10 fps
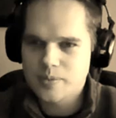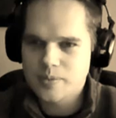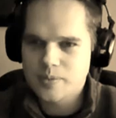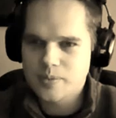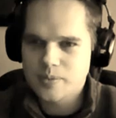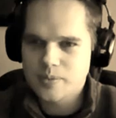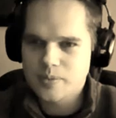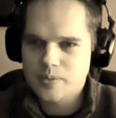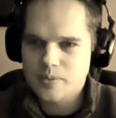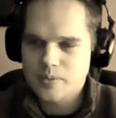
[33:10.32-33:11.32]

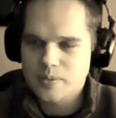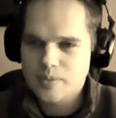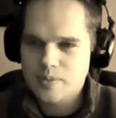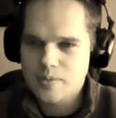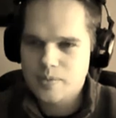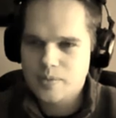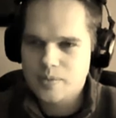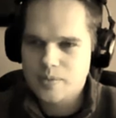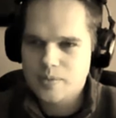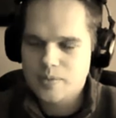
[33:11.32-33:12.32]

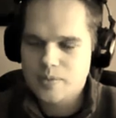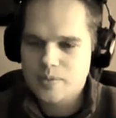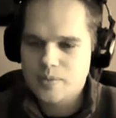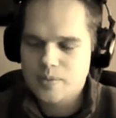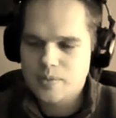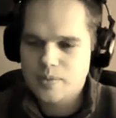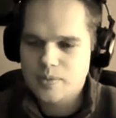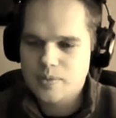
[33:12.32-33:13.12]
No words are spoken by the person on screen.